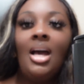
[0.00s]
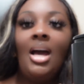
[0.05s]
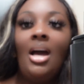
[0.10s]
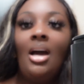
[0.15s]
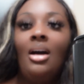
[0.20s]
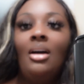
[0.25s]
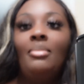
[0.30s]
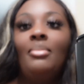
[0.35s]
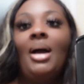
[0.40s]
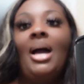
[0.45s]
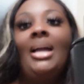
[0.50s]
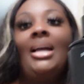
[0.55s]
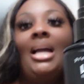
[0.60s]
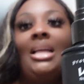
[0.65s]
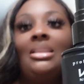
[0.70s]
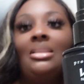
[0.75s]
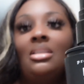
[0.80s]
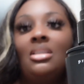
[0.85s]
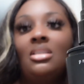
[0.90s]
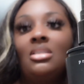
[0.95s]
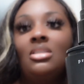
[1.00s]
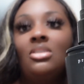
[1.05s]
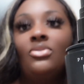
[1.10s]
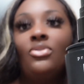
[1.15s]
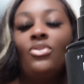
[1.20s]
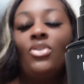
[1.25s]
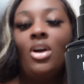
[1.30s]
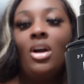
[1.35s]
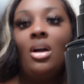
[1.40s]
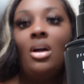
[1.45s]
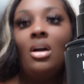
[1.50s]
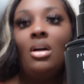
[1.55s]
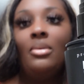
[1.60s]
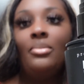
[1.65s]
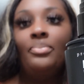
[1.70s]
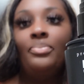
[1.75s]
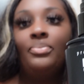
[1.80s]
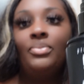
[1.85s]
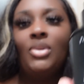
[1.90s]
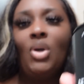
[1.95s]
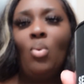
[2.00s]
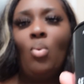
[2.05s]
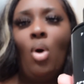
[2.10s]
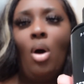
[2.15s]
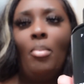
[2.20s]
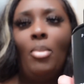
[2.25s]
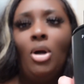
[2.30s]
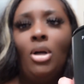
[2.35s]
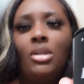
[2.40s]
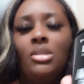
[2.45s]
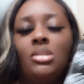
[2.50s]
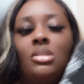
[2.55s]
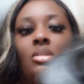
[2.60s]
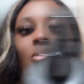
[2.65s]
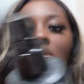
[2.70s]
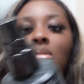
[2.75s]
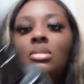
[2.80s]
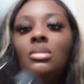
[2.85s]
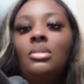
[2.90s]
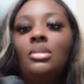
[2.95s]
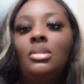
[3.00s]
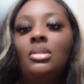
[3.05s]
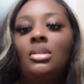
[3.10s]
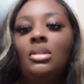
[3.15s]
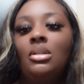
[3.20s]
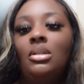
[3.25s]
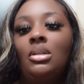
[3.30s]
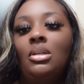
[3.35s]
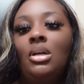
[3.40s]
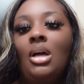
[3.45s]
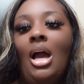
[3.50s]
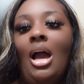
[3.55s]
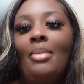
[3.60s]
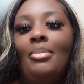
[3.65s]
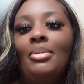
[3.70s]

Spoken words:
I got this from Walmart, I